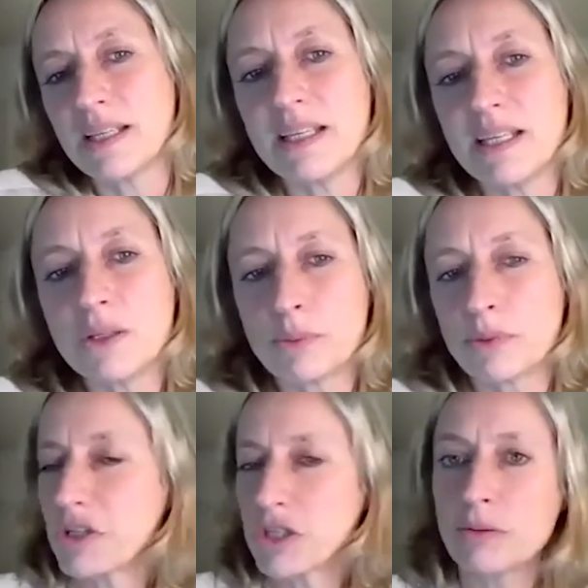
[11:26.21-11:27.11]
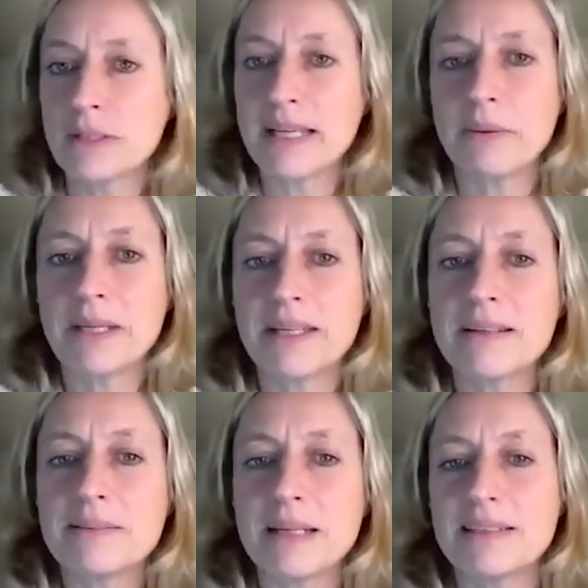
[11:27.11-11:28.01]
in a professional
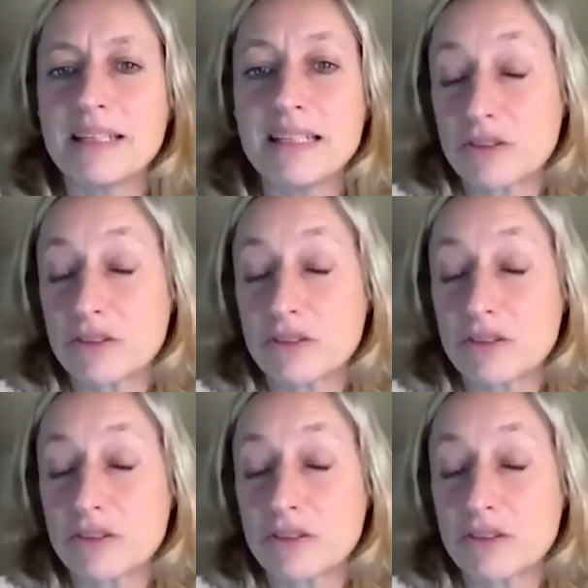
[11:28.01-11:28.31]
career and